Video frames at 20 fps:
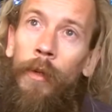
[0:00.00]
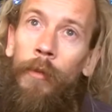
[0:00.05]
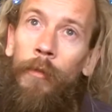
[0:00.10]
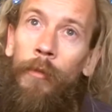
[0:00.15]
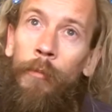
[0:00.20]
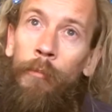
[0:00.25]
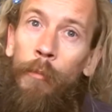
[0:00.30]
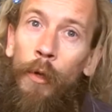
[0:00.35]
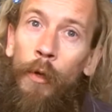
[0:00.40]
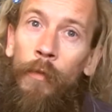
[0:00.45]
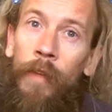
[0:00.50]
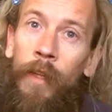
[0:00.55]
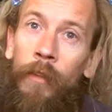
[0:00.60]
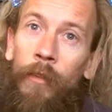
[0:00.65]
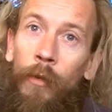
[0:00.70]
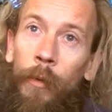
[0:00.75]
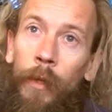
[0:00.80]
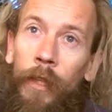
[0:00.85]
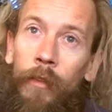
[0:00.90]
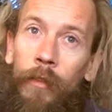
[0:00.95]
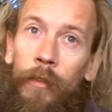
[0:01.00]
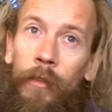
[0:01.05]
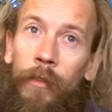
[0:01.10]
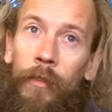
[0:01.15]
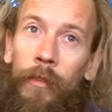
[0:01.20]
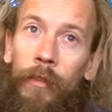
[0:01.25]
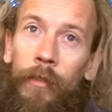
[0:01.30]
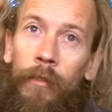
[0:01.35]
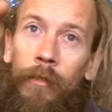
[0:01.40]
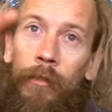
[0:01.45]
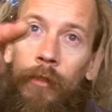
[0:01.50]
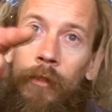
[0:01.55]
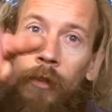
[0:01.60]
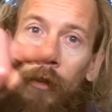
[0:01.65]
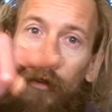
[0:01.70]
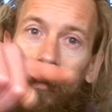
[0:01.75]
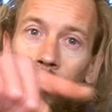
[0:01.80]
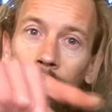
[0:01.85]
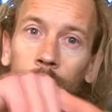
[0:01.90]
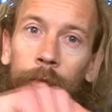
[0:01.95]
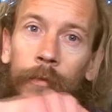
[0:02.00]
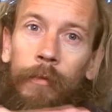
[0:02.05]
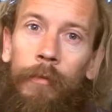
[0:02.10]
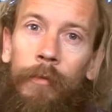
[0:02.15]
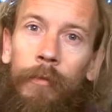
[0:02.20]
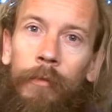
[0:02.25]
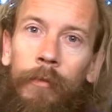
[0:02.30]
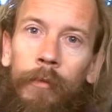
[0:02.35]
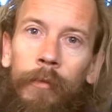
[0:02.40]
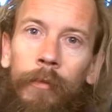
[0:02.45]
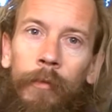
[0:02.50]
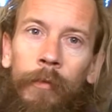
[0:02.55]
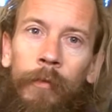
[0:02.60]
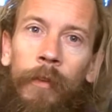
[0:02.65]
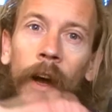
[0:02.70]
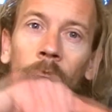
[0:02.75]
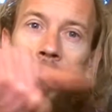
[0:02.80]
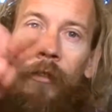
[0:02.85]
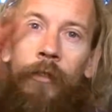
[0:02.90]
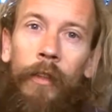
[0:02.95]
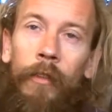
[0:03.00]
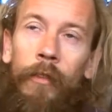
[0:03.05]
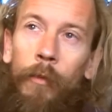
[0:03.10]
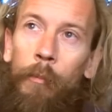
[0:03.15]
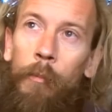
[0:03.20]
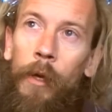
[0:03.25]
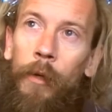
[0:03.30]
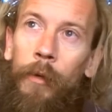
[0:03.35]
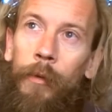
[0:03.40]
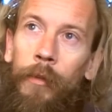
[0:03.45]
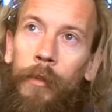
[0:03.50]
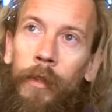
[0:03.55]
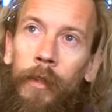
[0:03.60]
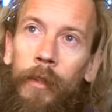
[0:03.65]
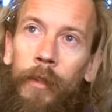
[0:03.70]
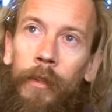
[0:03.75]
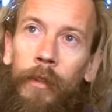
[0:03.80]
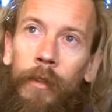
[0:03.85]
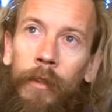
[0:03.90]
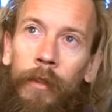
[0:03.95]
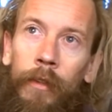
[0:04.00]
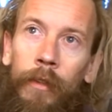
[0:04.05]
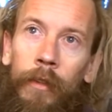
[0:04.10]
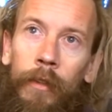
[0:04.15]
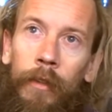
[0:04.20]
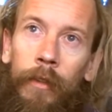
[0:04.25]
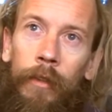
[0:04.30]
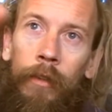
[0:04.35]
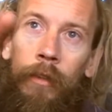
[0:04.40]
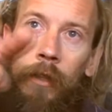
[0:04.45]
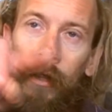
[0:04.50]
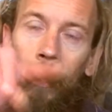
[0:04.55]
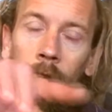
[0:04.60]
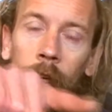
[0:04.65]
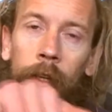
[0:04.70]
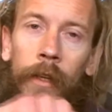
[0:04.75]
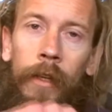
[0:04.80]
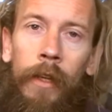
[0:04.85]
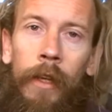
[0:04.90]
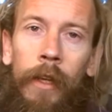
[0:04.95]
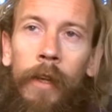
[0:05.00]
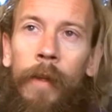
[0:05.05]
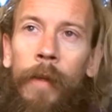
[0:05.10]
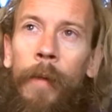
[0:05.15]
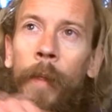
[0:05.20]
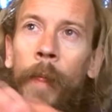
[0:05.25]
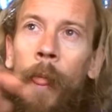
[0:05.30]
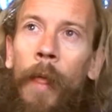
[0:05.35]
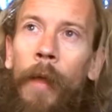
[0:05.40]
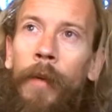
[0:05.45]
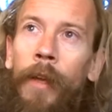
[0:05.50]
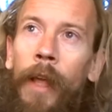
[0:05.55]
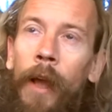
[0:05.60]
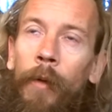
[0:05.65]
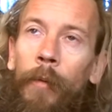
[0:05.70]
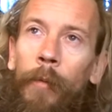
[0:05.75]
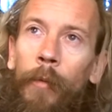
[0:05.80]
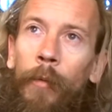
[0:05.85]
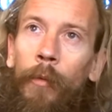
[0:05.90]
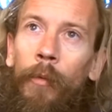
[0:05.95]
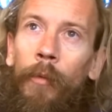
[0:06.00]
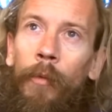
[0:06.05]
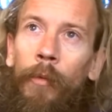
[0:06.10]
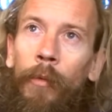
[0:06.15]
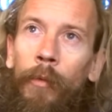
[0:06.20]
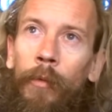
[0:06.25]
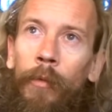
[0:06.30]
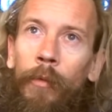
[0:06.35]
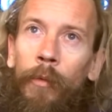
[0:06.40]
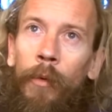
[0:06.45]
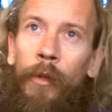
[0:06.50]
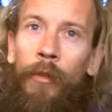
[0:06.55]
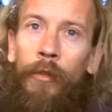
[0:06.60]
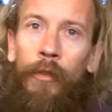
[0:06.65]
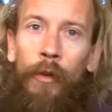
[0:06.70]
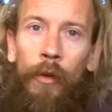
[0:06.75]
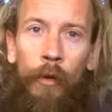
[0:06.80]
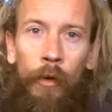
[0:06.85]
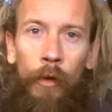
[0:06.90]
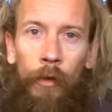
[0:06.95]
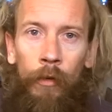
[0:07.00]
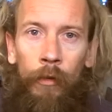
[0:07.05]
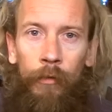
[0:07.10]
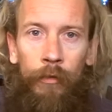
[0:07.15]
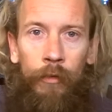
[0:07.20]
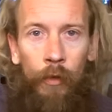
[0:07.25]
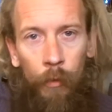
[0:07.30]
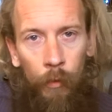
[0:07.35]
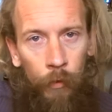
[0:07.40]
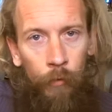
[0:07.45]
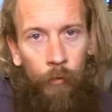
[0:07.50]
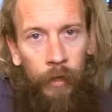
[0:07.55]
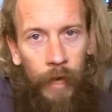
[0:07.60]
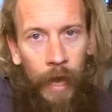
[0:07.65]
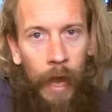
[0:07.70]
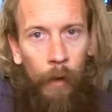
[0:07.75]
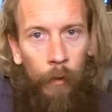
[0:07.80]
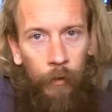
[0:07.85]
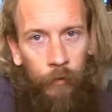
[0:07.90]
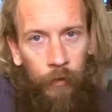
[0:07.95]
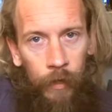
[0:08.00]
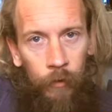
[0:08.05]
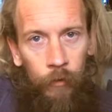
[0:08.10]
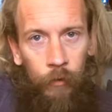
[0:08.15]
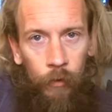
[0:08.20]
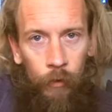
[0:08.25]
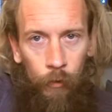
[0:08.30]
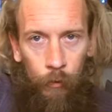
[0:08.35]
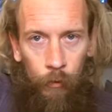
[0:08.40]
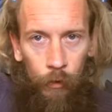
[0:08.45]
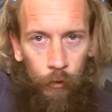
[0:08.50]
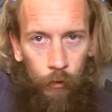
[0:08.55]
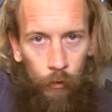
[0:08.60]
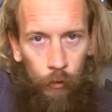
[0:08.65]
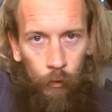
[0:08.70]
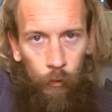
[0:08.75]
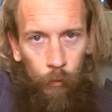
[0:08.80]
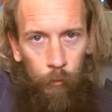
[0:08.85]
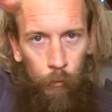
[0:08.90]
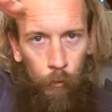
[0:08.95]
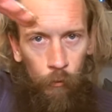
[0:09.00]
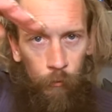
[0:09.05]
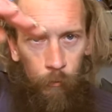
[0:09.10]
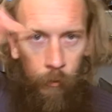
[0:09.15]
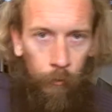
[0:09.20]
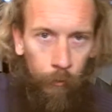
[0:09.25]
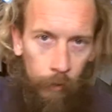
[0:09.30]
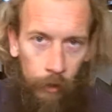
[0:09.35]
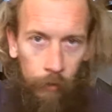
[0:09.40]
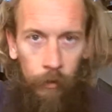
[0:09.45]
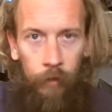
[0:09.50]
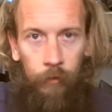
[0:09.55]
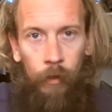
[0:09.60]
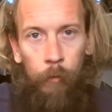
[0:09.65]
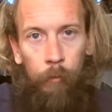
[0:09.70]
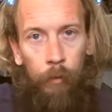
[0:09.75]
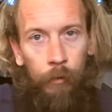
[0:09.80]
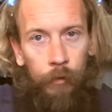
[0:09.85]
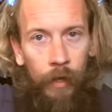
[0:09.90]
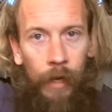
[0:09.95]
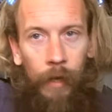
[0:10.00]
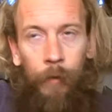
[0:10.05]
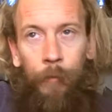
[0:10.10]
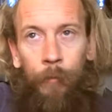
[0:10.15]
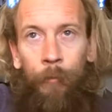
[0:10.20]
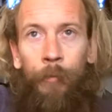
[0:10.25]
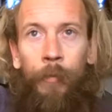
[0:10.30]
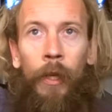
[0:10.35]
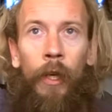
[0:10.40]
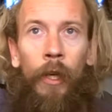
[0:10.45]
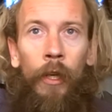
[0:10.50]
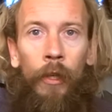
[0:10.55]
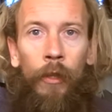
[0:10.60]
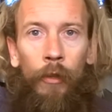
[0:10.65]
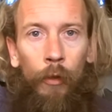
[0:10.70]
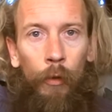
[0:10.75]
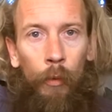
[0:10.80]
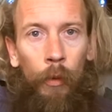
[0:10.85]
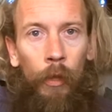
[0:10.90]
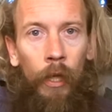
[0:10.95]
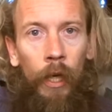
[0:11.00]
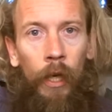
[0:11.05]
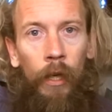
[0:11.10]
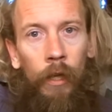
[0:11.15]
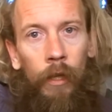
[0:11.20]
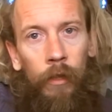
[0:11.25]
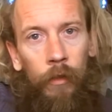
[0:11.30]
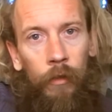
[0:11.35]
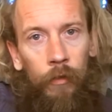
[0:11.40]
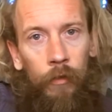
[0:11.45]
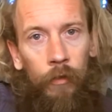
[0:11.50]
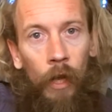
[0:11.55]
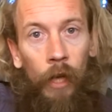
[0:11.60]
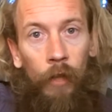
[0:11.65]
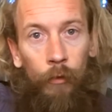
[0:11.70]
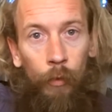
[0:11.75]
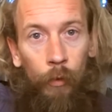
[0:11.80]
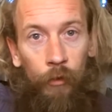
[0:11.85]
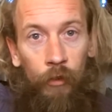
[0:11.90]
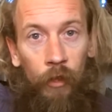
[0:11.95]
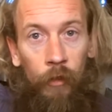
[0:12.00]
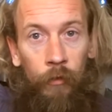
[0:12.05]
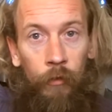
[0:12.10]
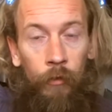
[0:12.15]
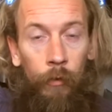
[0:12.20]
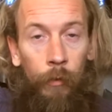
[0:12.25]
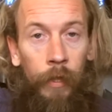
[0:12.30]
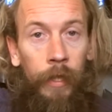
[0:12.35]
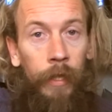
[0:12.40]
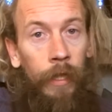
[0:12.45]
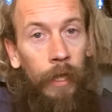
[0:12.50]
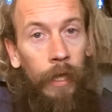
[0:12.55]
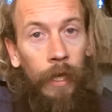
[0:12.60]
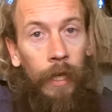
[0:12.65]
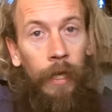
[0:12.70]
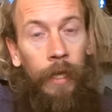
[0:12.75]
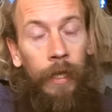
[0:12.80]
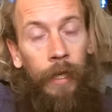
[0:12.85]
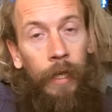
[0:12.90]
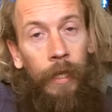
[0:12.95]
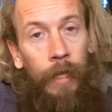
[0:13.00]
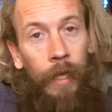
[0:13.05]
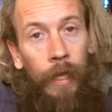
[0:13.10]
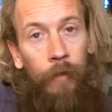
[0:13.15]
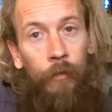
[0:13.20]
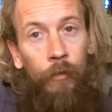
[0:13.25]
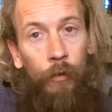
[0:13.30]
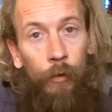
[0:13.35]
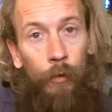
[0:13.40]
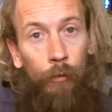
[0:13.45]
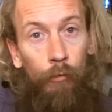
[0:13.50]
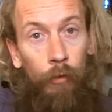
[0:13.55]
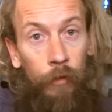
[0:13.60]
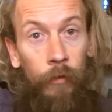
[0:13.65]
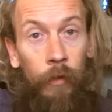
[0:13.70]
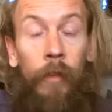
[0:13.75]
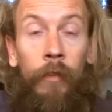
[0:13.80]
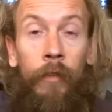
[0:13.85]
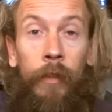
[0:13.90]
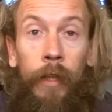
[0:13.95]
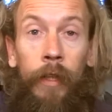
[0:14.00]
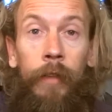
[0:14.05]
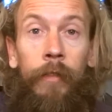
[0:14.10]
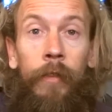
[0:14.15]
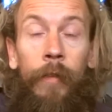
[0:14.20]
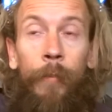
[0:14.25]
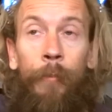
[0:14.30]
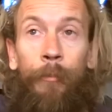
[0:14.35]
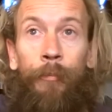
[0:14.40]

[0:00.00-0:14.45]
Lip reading: to move into its sort of fastest mode. Okay? Now, once you're 2 or 3 hours into the new movement, whether it's up or down, you will start to adjust to it, unless you resist it.